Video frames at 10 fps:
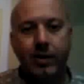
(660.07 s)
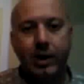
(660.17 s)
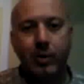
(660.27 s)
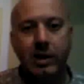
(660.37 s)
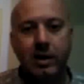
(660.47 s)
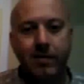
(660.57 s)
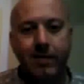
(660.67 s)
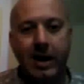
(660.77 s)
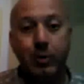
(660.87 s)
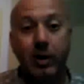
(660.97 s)
need to
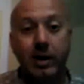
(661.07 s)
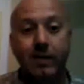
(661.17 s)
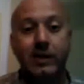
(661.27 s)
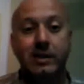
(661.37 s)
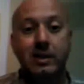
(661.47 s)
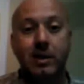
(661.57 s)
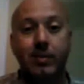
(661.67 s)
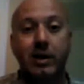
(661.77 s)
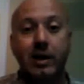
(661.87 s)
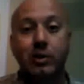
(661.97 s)
evaluate if this is something
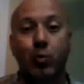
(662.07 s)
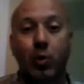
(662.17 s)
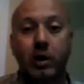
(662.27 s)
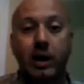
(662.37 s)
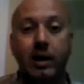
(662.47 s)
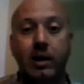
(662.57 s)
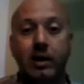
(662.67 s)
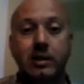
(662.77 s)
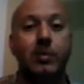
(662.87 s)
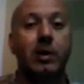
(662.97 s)
that is working and
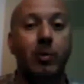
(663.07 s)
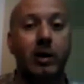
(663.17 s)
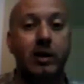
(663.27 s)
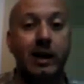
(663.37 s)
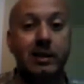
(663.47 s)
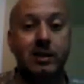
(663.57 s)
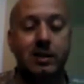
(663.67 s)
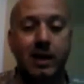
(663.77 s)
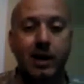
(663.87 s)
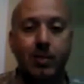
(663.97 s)
something that's
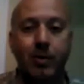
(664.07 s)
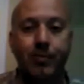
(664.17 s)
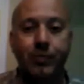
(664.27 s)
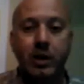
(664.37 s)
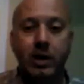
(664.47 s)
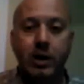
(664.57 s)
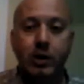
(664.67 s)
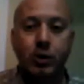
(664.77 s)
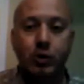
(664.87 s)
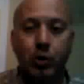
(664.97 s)
sustainable.
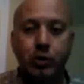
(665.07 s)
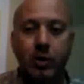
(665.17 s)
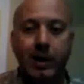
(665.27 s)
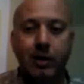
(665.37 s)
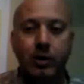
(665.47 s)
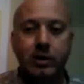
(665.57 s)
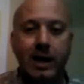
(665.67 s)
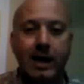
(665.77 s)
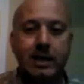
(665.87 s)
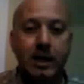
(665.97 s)
So short term, I looked
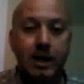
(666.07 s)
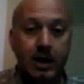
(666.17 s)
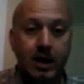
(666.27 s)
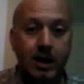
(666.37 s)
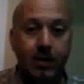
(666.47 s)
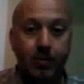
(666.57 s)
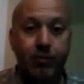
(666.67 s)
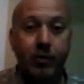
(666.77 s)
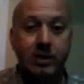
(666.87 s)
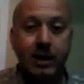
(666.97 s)
at, for
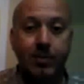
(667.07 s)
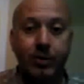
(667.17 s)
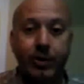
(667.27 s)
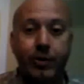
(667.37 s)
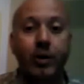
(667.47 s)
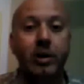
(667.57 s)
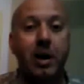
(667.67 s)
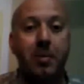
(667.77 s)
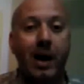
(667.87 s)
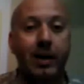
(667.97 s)
example, the 30-day
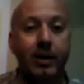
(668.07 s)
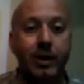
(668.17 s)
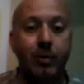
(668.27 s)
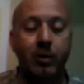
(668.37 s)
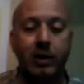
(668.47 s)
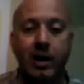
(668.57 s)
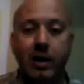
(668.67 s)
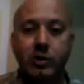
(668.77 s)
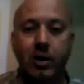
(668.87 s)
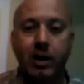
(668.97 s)
pilot that we're looking at starting.